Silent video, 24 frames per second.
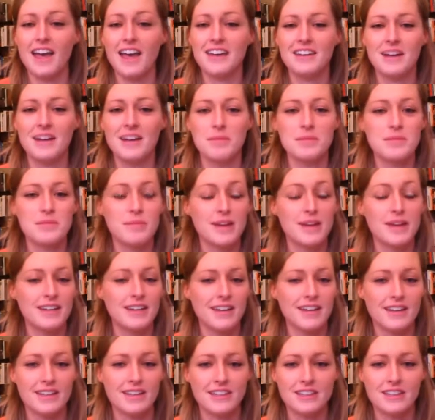Ended up
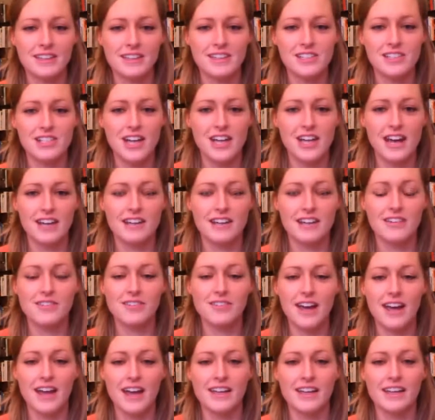spending a year in China
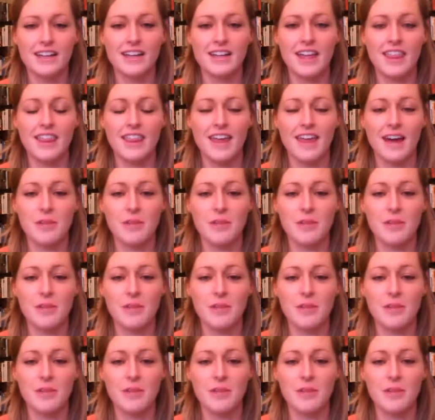writing